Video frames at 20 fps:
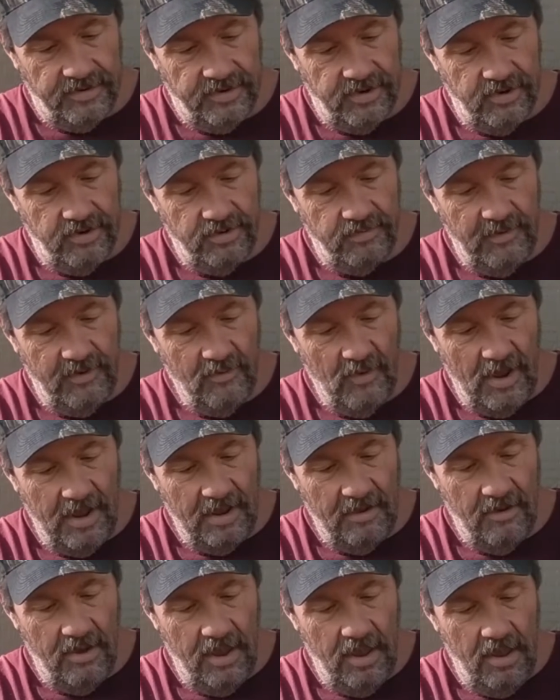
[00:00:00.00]
Excuse me while
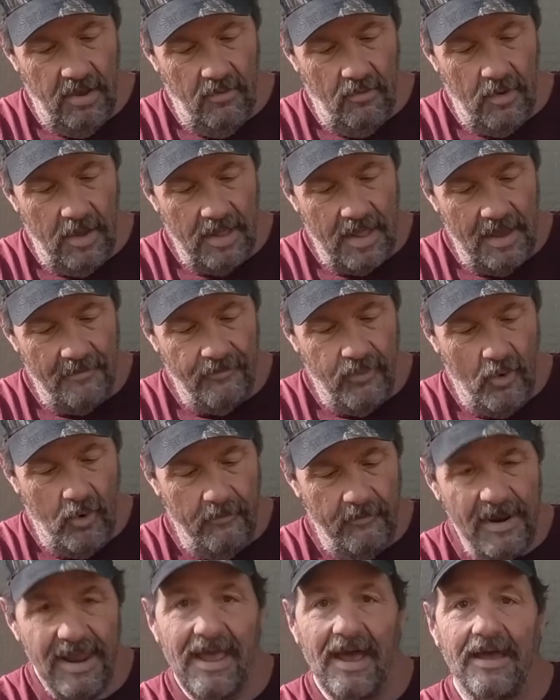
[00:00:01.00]
I pour
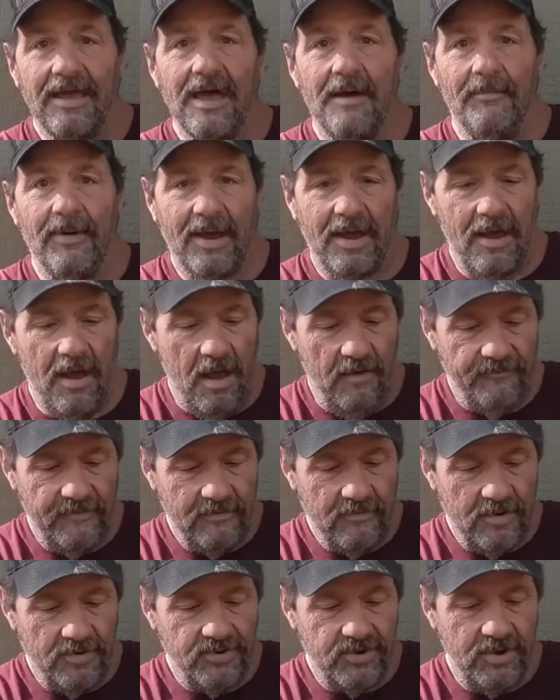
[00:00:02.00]
me a cup of coffee.
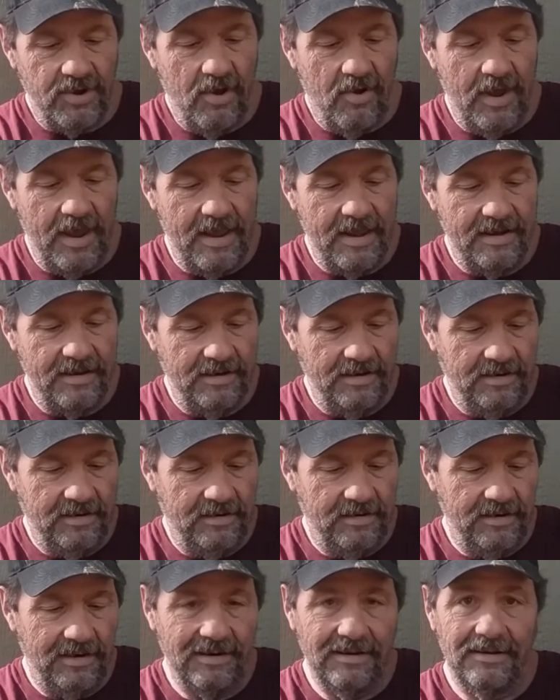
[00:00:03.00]
Why don't you go ahead and
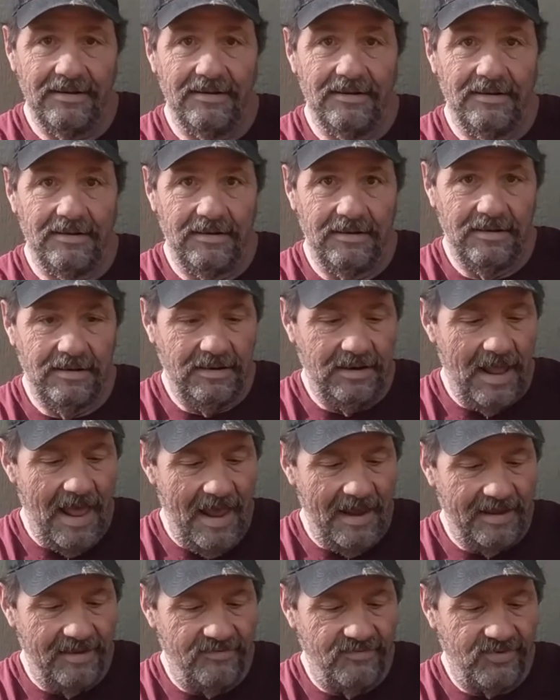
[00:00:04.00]

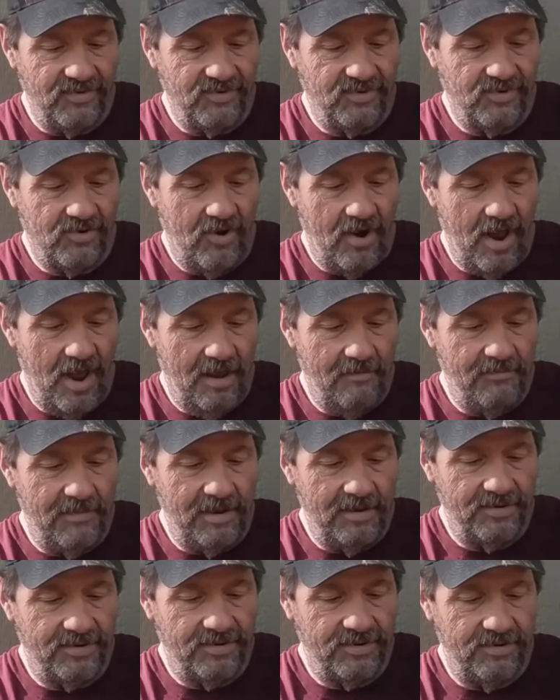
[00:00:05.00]
like and subscribe
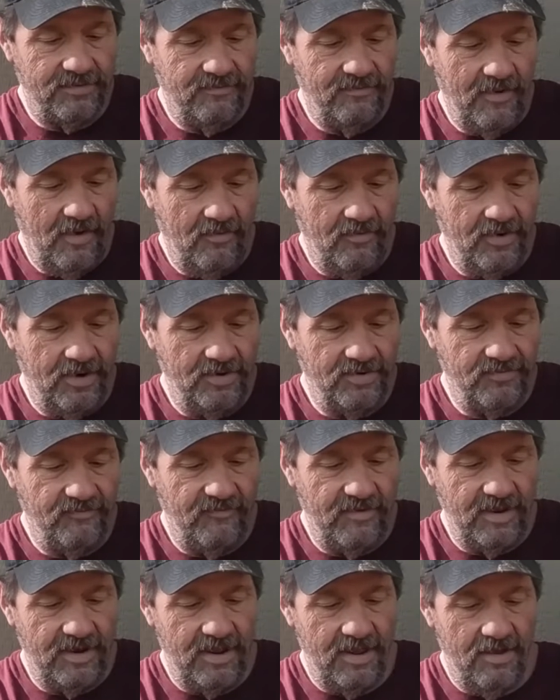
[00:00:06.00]
on this
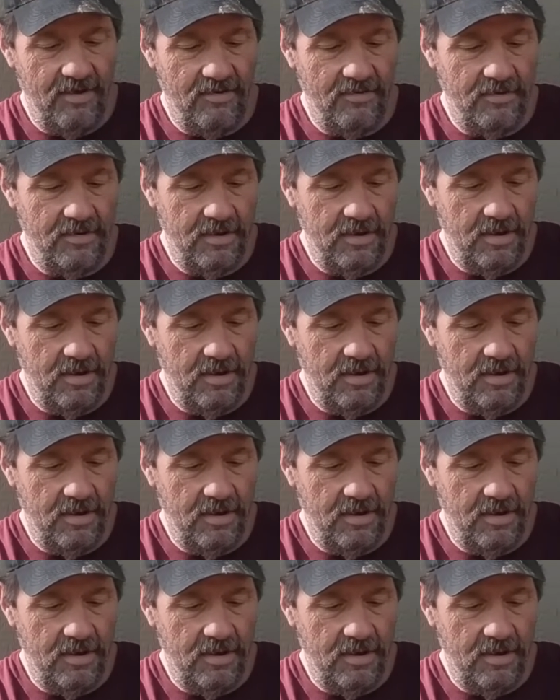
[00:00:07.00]
video,